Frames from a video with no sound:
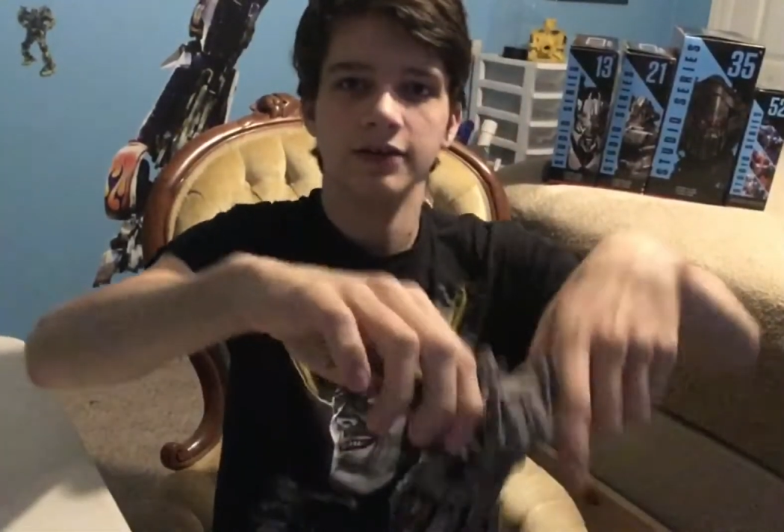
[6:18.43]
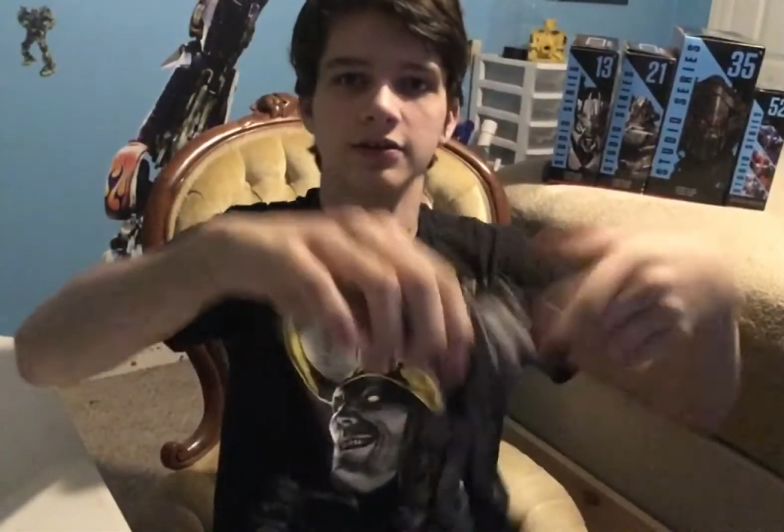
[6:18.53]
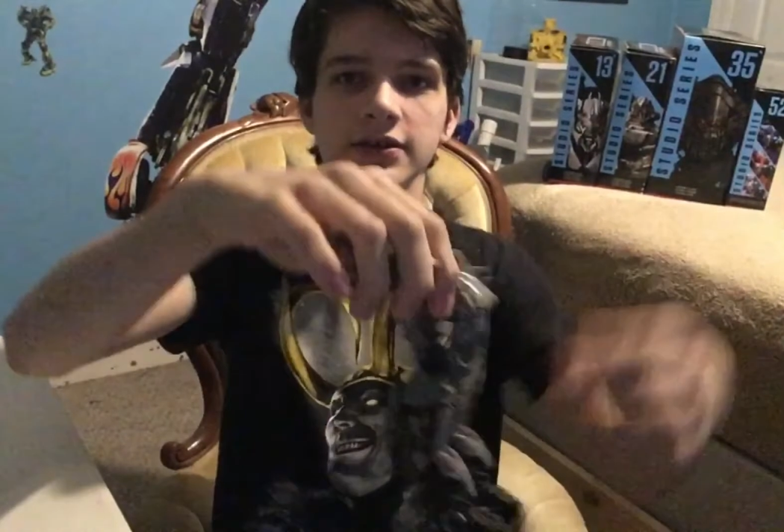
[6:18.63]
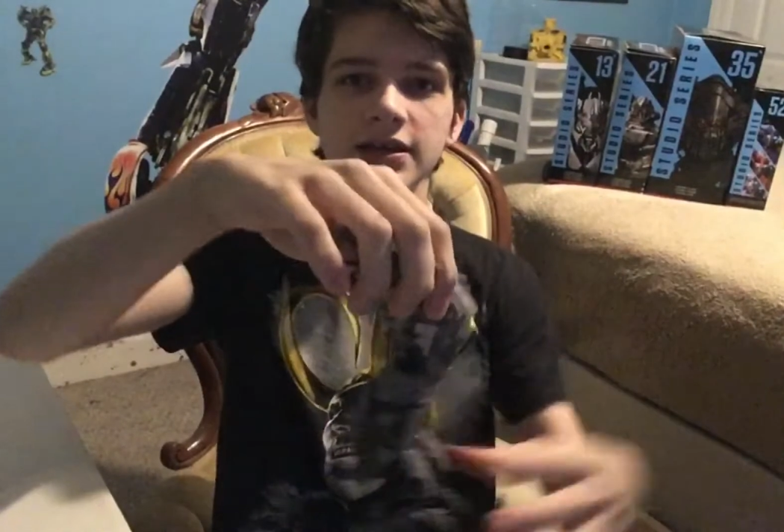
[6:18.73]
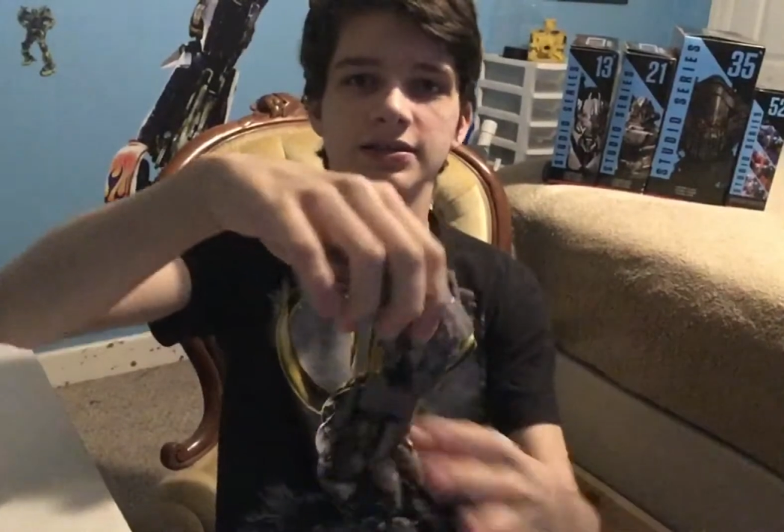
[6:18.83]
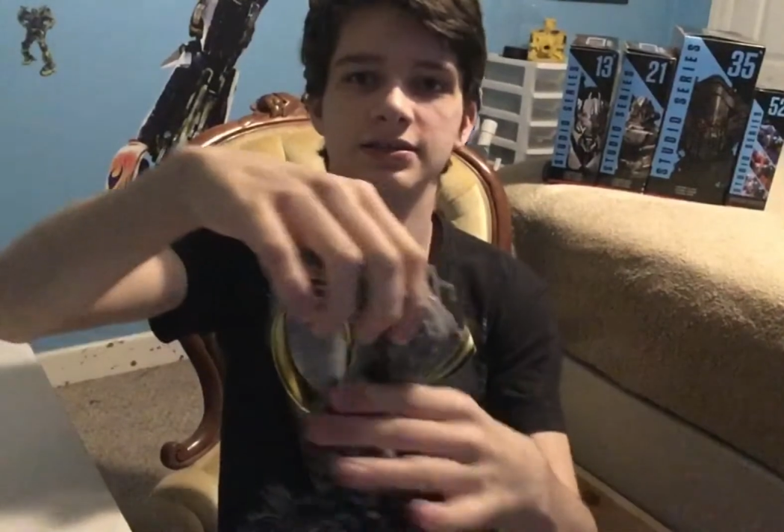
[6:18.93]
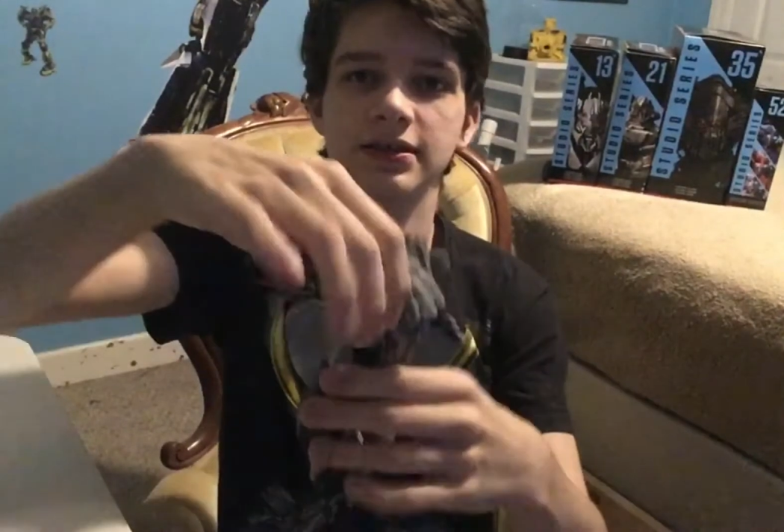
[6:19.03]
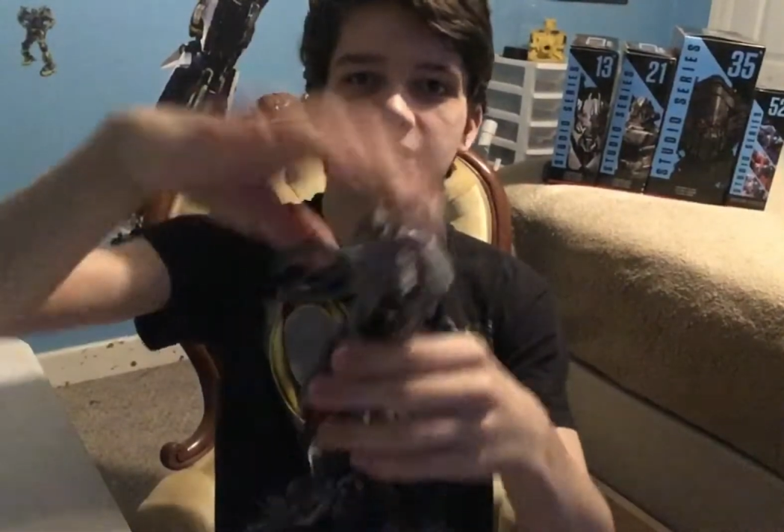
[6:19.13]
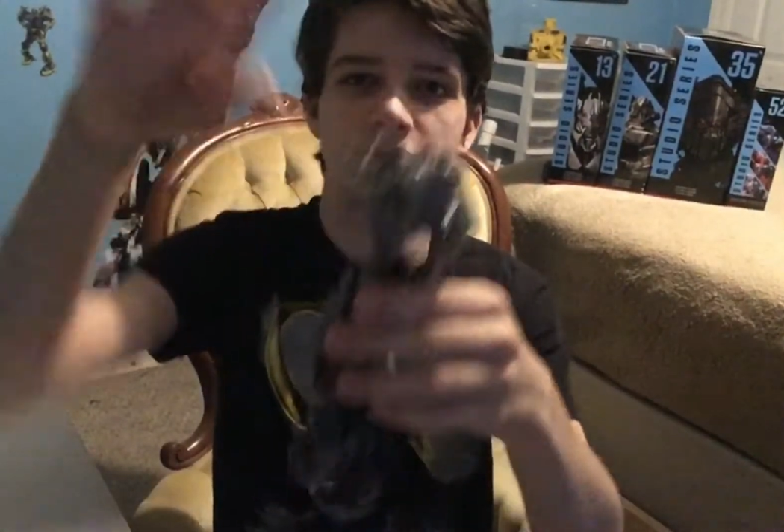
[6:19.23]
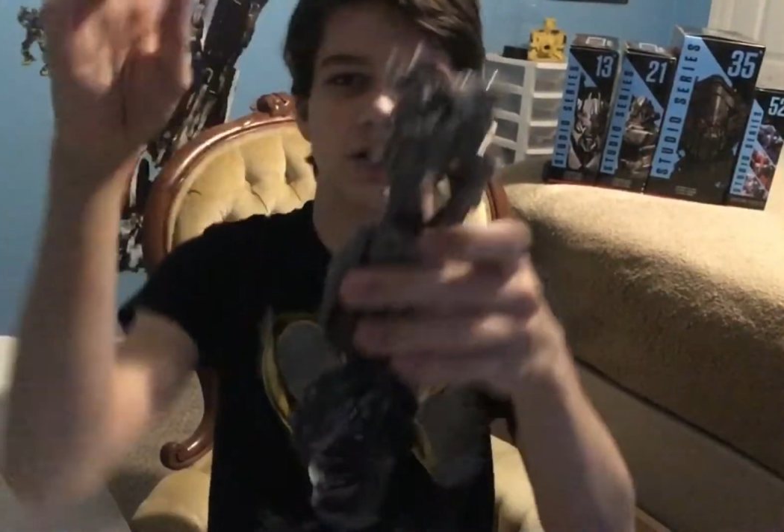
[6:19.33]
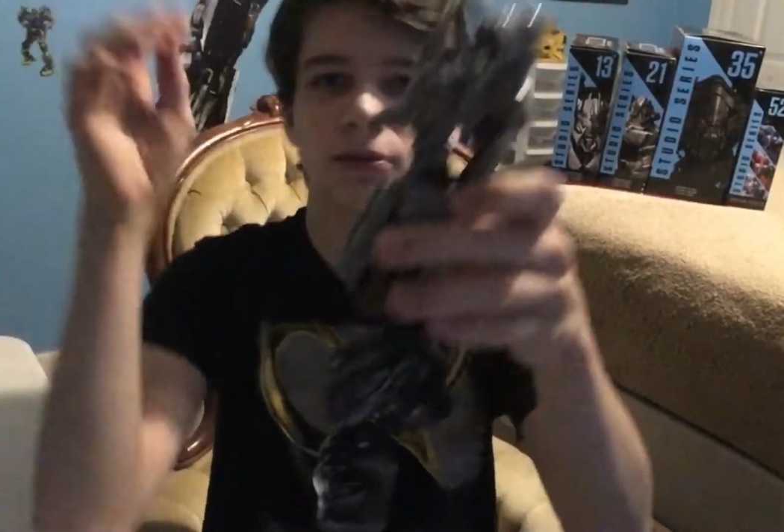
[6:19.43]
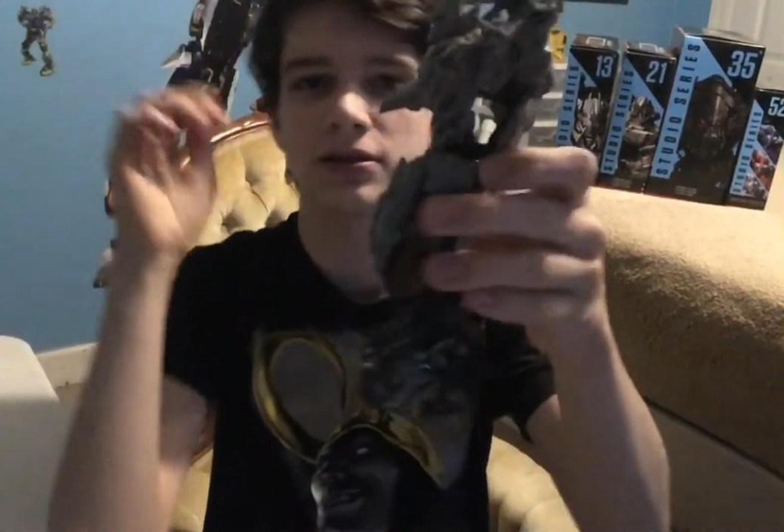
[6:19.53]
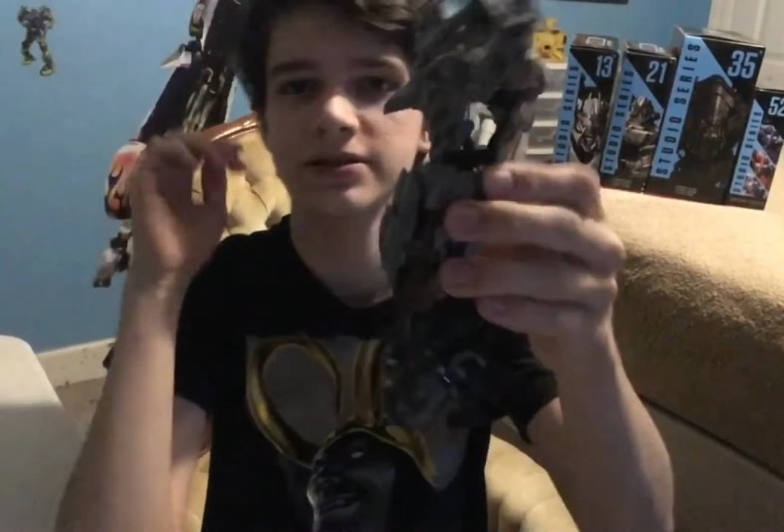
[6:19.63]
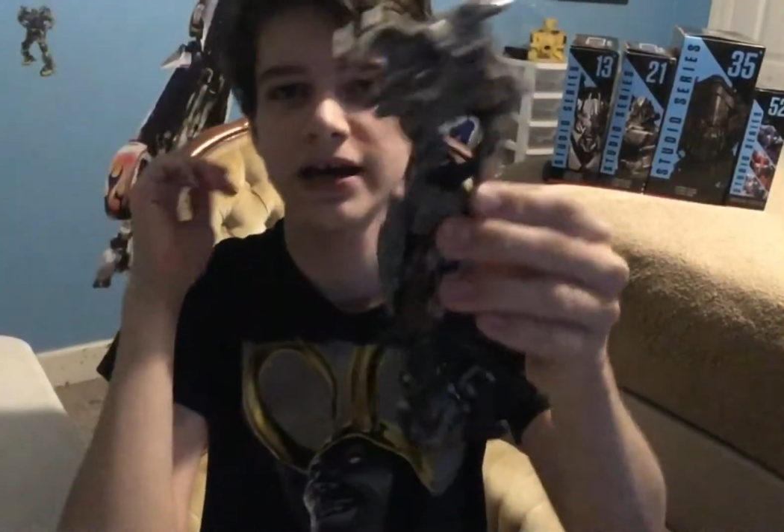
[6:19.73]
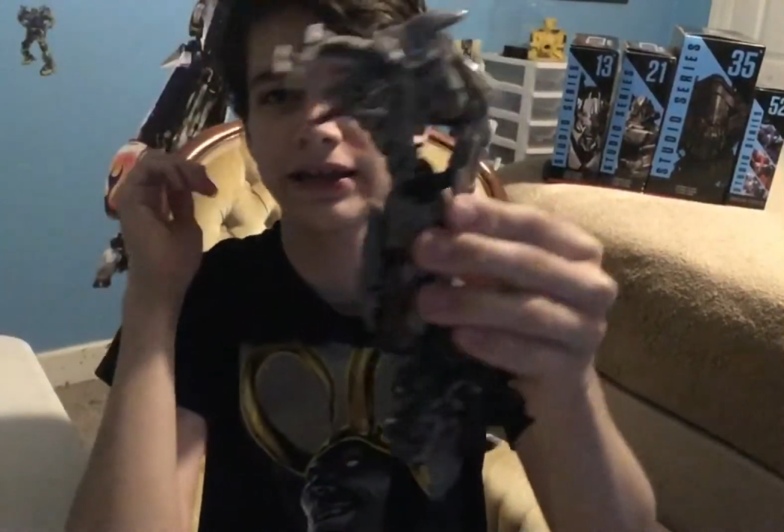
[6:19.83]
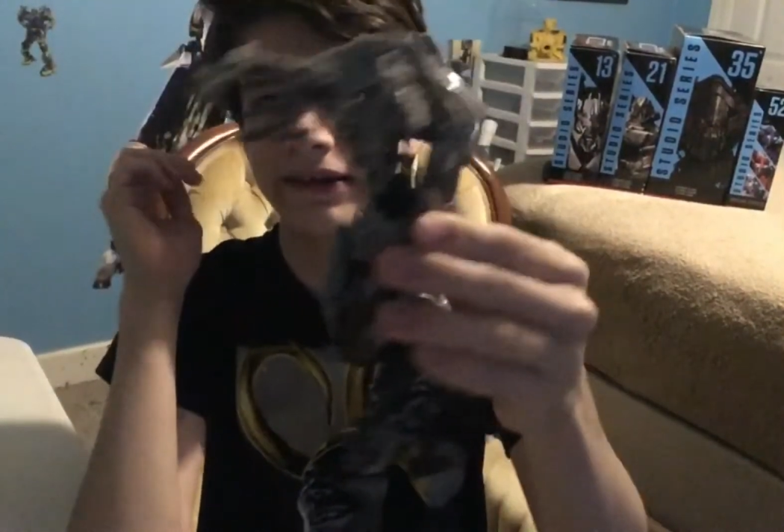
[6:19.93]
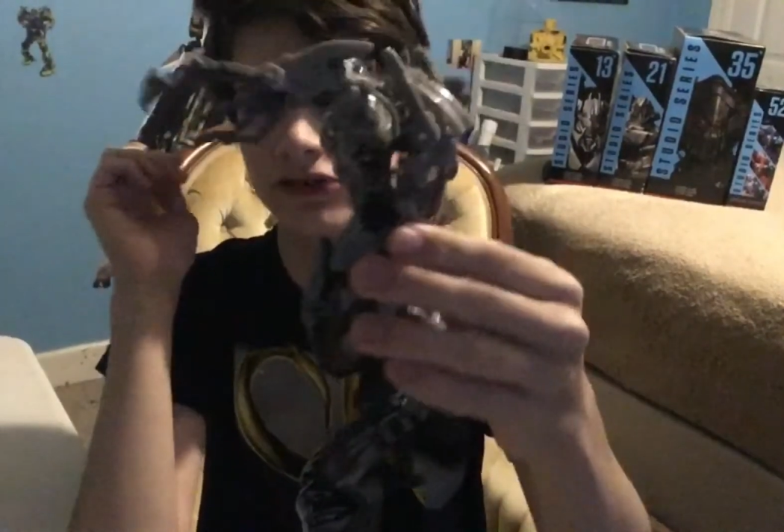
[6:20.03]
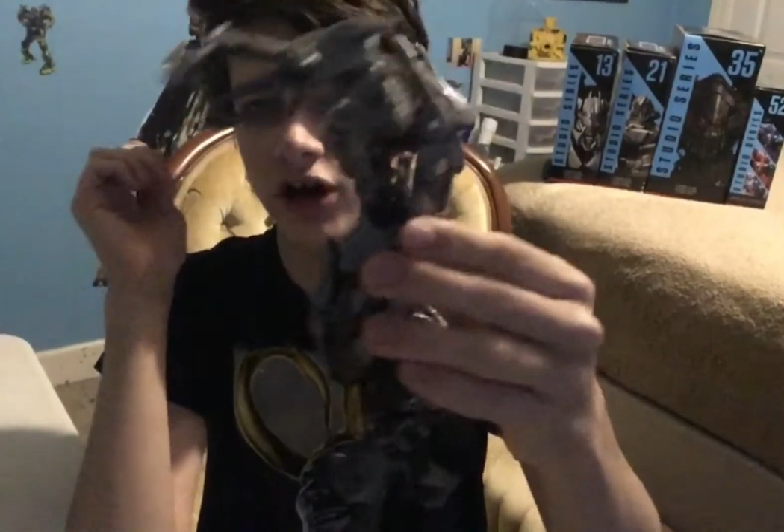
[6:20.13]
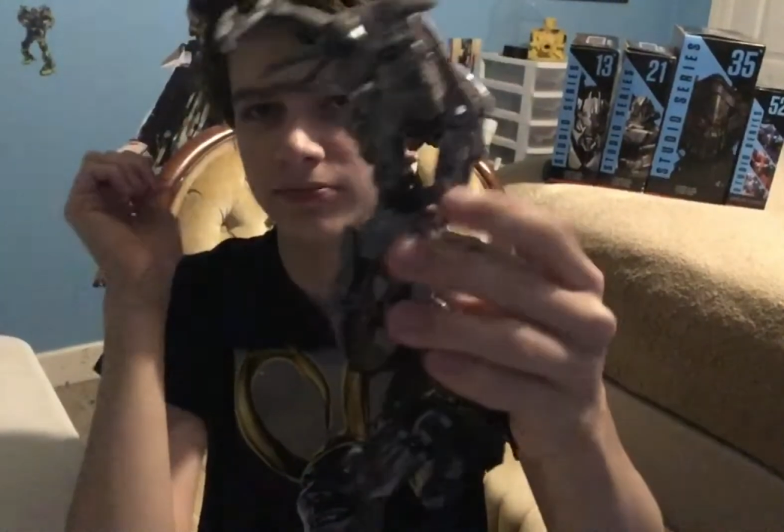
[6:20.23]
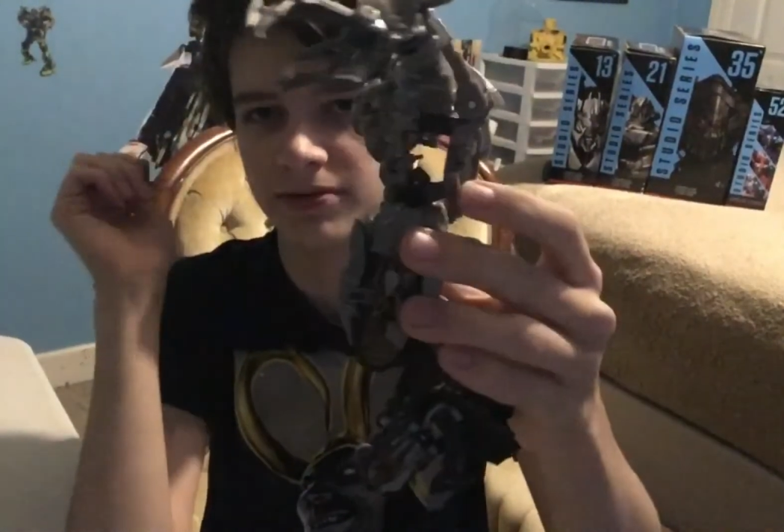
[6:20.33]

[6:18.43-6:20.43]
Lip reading: yes, if you turn him on the side, lift his arms up,